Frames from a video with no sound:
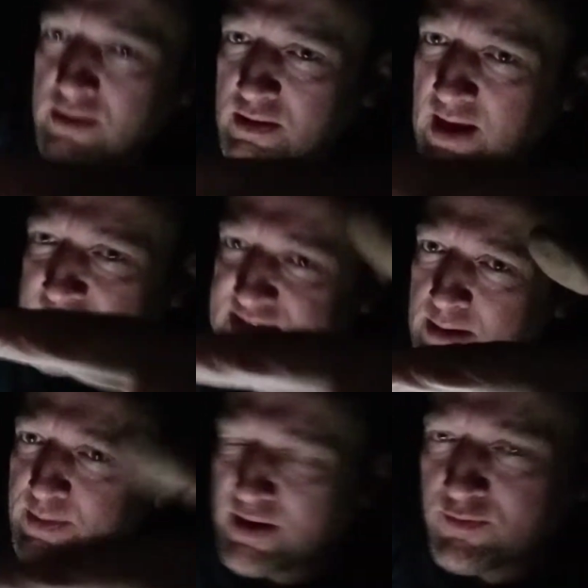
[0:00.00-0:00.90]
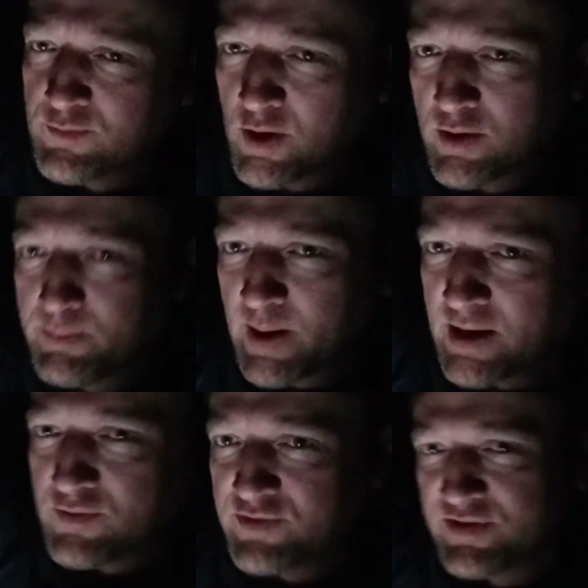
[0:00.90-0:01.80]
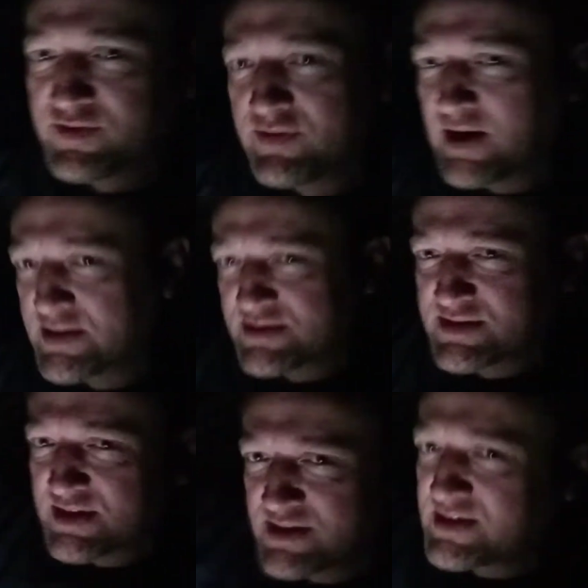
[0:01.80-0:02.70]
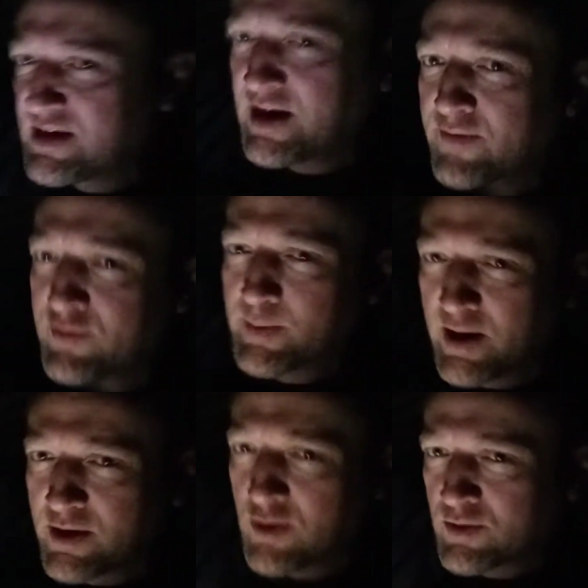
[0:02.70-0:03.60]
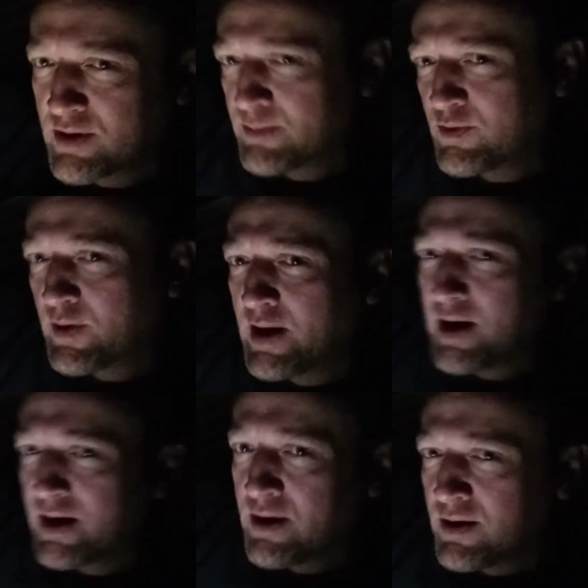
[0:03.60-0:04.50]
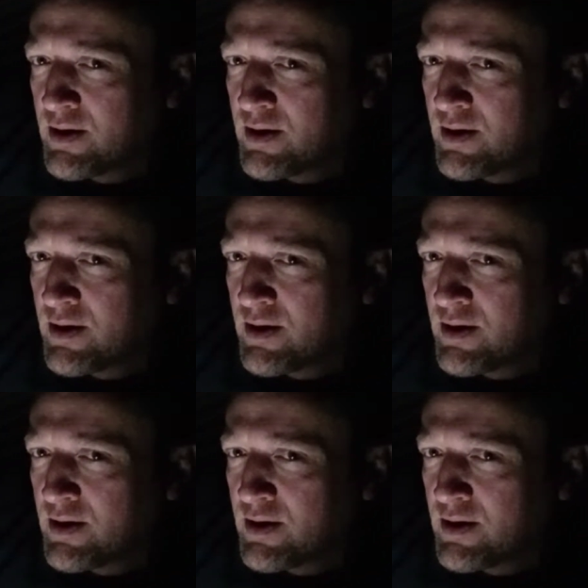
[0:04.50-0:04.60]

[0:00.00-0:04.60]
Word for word: The last time I rode a bike was in 2016 after my OWI.